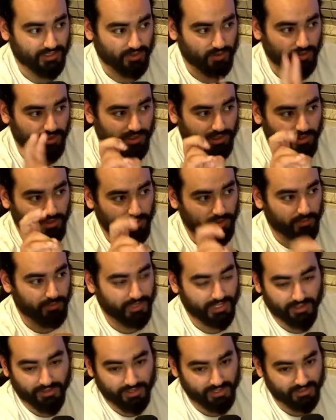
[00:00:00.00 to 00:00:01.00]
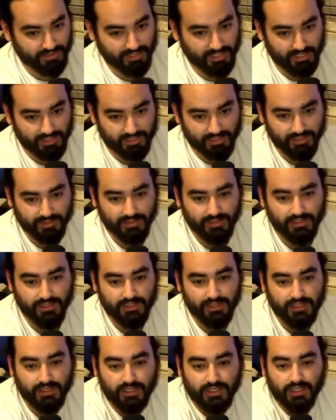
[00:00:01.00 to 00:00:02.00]
unquote burying talent.
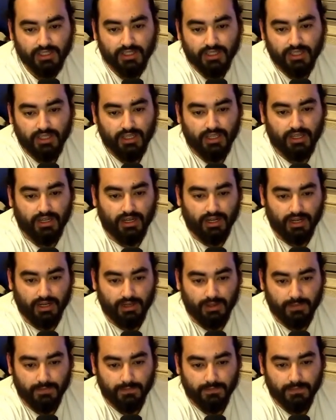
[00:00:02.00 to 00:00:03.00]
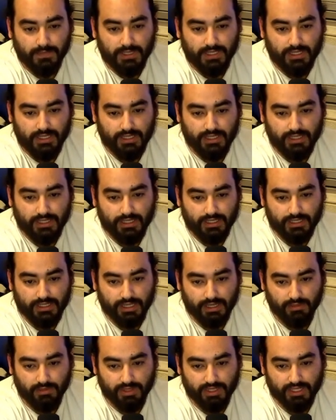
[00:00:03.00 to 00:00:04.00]
Yeah,
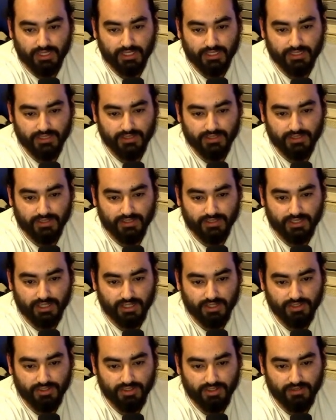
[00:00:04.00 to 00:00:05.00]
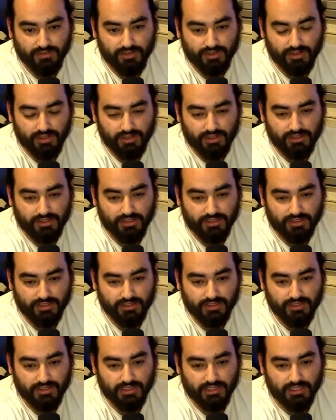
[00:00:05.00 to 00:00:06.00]
when he hits the Tiger Driver,
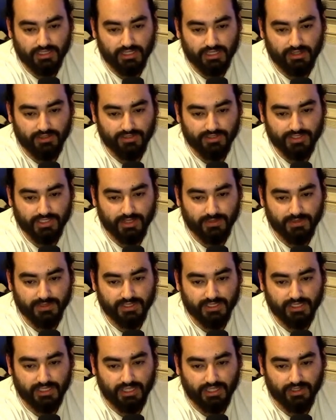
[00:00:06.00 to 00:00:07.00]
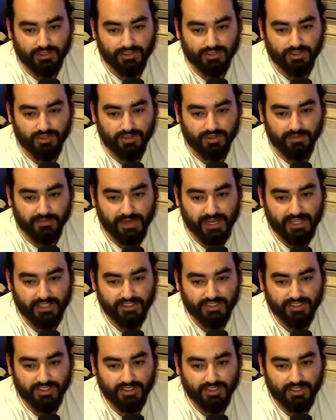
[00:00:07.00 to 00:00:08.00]
this allows Sammy to gain control of the
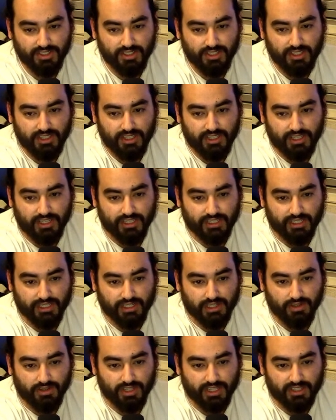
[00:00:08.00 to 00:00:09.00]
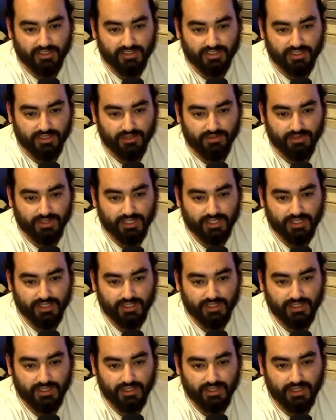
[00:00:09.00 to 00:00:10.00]
match and get Cody outside the ring.
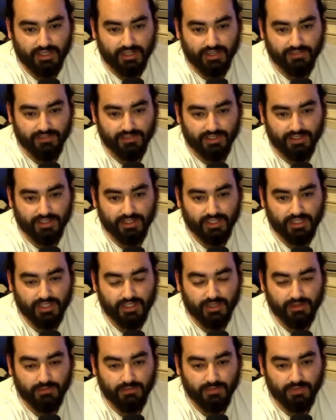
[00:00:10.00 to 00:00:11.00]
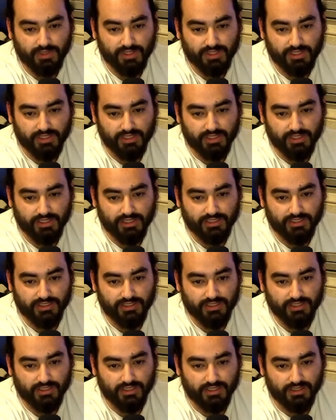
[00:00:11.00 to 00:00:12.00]
And after hitting him with his
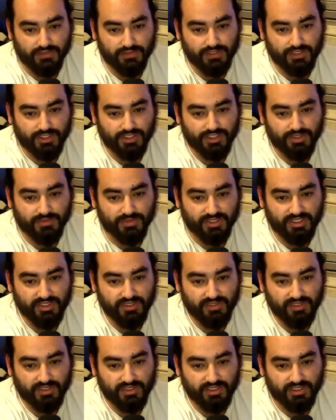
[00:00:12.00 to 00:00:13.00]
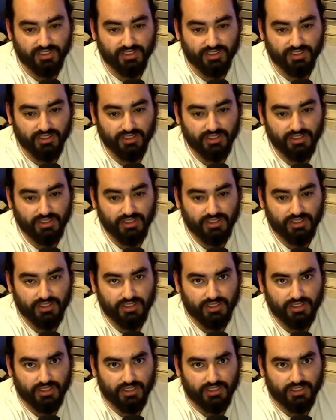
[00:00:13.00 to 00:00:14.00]
finisher maneuver,
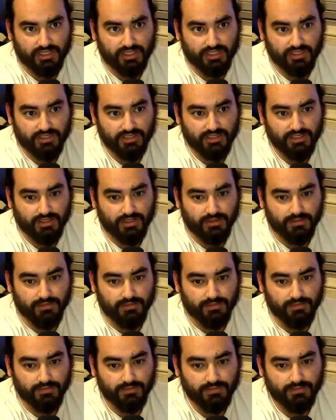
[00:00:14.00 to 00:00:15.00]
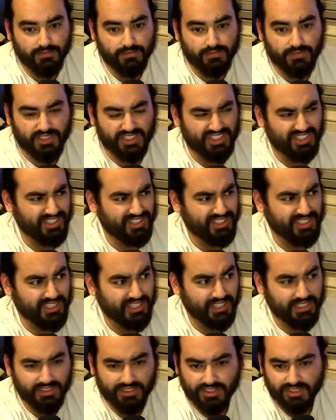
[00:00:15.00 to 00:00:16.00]
I think it's the
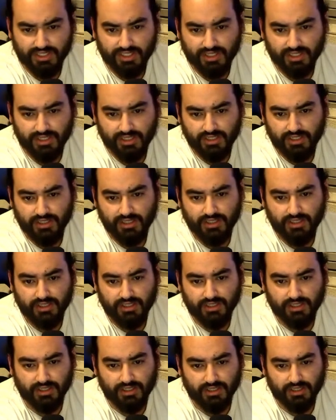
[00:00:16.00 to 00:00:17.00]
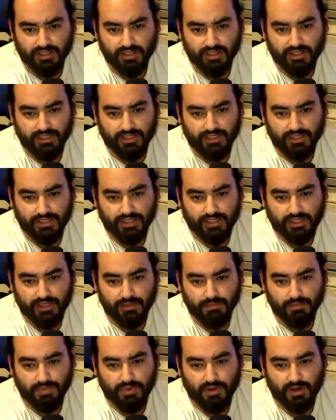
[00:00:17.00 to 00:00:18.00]
GTH, and then he
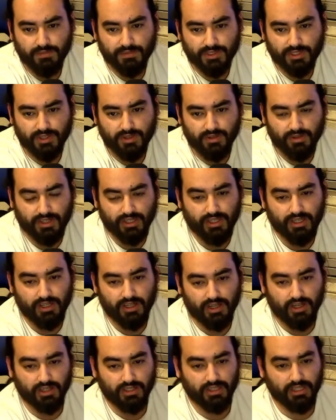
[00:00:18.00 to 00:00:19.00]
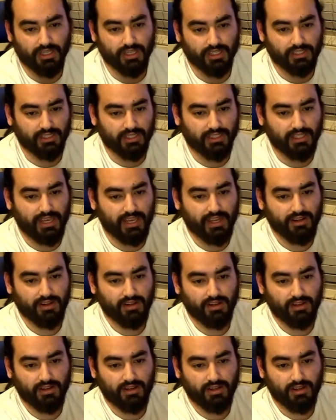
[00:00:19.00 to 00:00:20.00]
props Cody on like the ladder
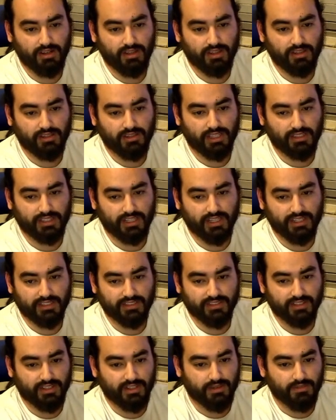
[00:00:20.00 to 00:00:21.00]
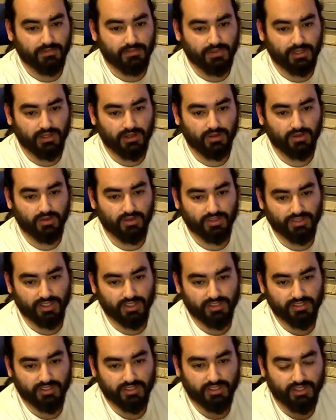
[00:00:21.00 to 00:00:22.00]
that they had set up
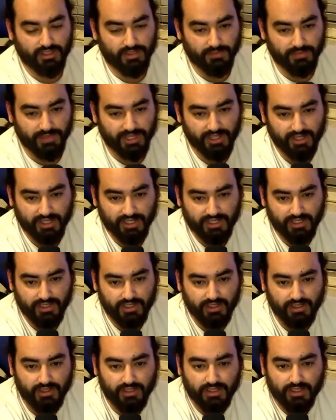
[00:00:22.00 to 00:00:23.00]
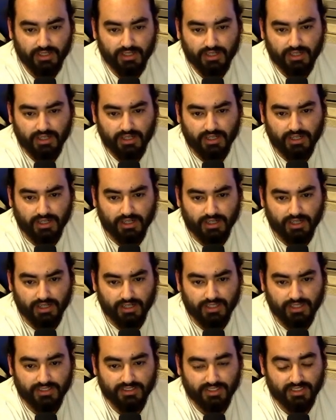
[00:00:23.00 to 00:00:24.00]
horizontally on the barricade. He
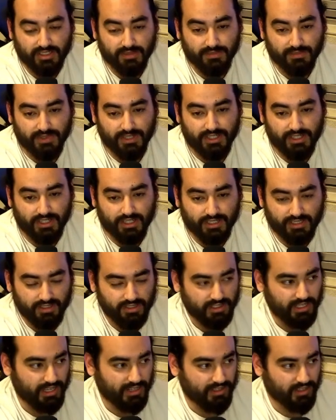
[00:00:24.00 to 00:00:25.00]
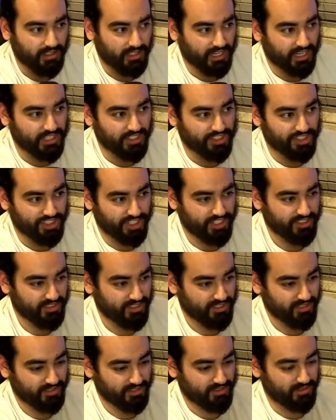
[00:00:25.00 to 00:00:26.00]
sets up another ladder like
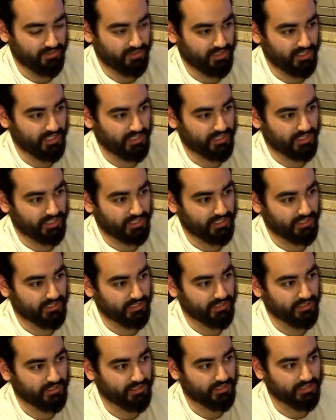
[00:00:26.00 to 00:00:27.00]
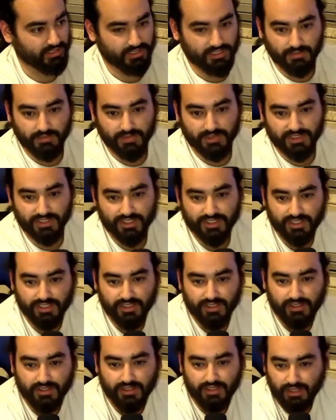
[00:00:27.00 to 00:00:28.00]
adjacent, so kind of like in a T position,
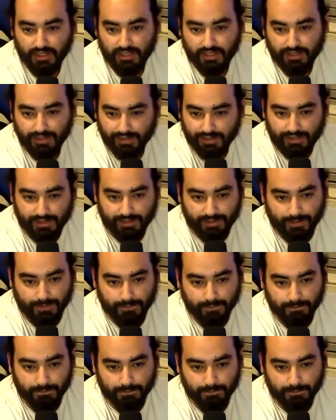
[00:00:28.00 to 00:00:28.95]
and